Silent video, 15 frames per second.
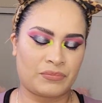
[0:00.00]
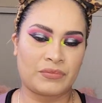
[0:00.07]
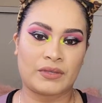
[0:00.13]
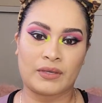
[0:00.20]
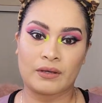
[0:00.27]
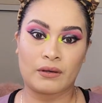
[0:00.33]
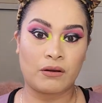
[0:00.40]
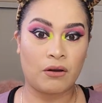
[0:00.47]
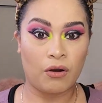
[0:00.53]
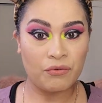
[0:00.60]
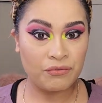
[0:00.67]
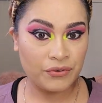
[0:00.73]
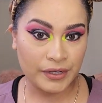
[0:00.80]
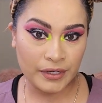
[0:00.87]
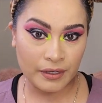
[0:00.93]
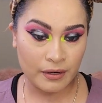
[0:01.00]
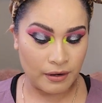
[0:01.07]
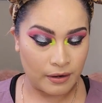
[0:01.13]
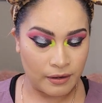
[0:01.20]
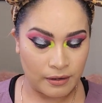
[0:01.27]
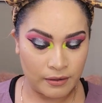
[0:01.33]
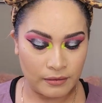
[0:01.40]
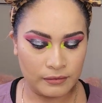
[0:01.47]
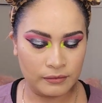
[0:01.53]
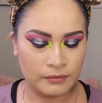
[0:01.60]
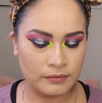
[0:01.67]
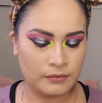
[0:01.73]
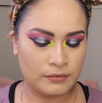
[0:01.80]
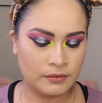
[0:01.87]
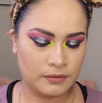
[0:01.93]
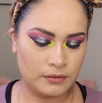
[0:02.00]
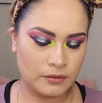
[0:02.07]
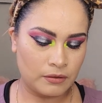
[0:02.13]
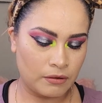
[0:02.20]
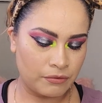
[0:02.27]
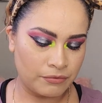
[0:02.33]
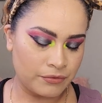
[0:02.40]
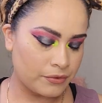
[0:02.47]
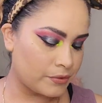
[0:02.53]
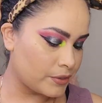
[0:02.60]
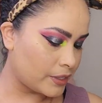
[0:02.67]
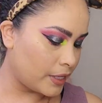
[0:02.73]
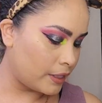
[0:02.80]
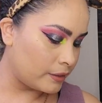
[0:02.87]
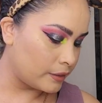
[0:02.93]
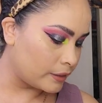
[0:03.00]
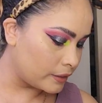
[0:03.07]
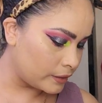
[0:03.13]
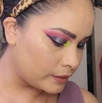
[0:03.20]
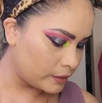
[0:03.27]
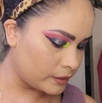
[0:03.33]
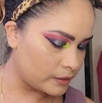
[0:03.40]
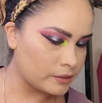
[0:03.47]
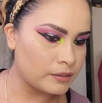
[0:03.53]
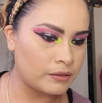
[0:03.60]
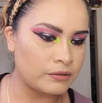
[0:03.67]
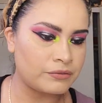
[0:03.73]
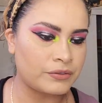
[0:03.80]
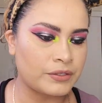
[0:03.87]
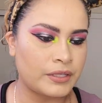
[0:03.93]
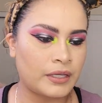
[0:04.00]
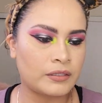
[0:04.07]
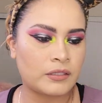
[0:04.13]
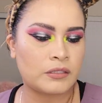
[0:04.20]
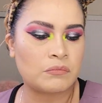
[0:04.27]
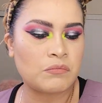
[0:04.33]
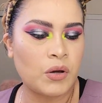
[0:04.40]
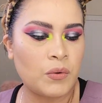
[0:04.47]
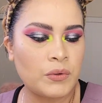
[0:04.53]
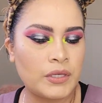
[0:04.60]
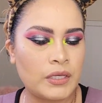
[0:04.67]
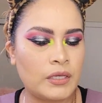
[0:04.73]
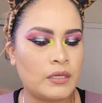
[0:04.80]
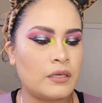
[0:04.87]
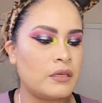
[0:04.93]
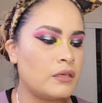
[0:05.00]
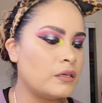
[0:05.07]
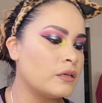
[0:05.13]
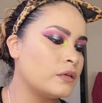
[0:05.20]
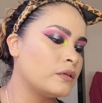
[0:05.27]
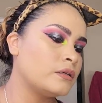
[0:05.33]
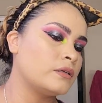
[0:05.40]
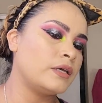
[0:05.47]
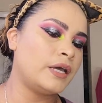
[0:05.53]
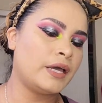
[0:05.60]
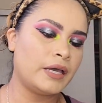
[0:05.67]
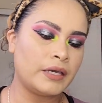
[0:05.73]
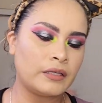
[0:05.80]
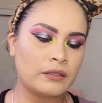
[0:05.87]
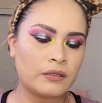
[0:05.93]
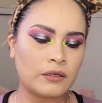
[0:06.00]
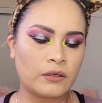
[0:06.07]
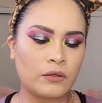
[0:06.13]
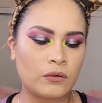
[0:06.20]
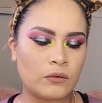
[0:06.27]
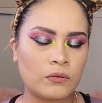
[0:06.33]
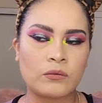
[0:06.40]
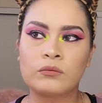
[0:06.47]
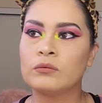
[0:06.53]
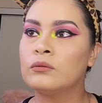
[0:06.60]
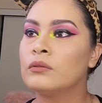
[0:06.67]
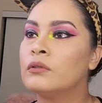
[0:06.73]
then go for it, girl. Go for that look. Go for that smoky halo.